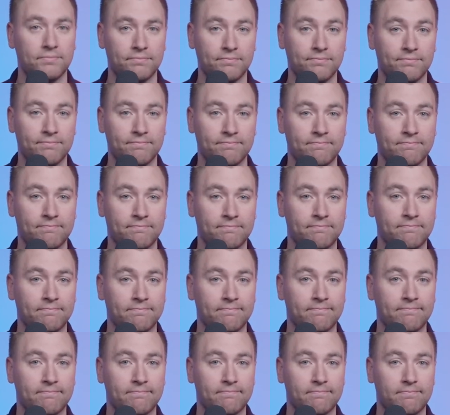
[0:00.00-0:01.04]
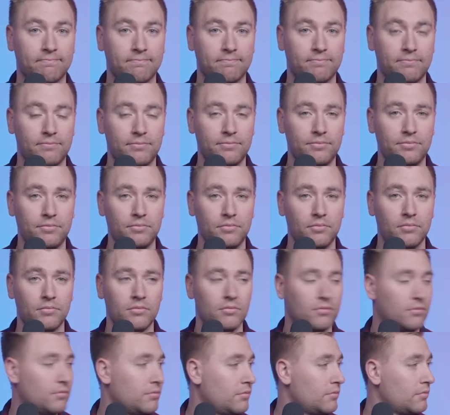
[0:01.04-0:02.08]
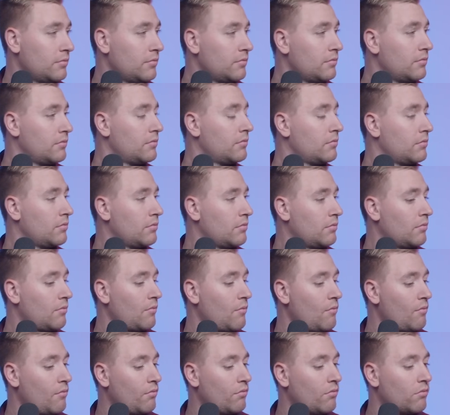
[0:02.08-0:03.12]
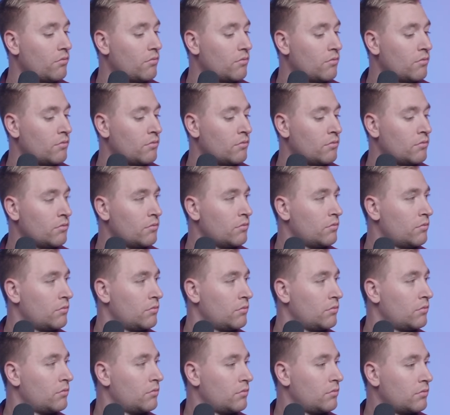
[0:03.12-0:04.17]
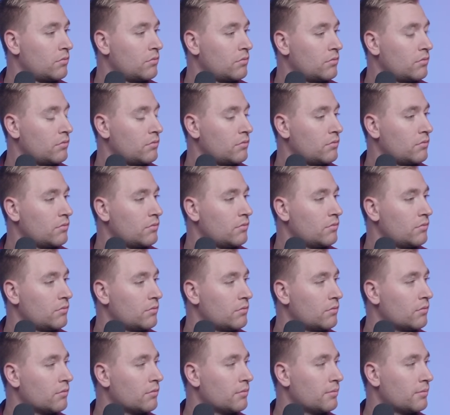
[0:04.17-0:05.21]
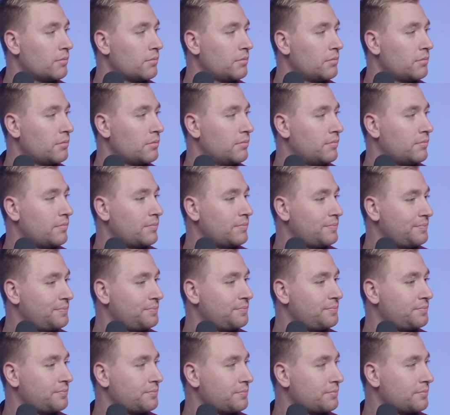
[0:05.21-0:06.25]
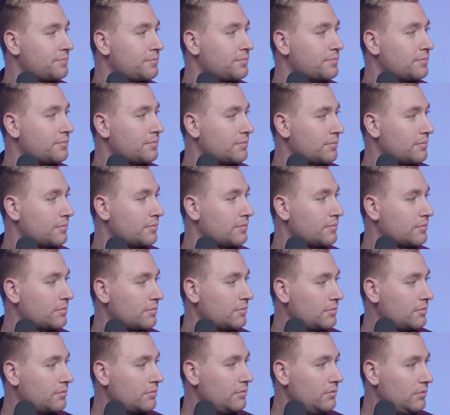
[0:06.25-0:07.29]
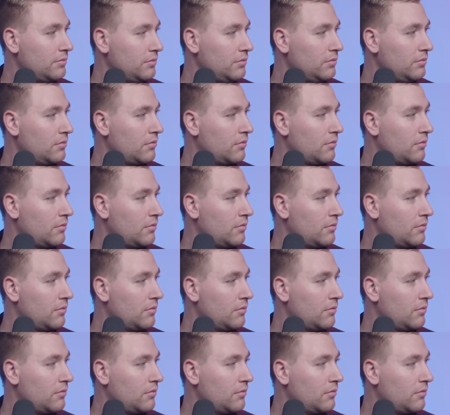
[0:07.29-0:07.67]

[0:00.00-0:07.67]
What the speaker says: No words are spoken by the person on screen.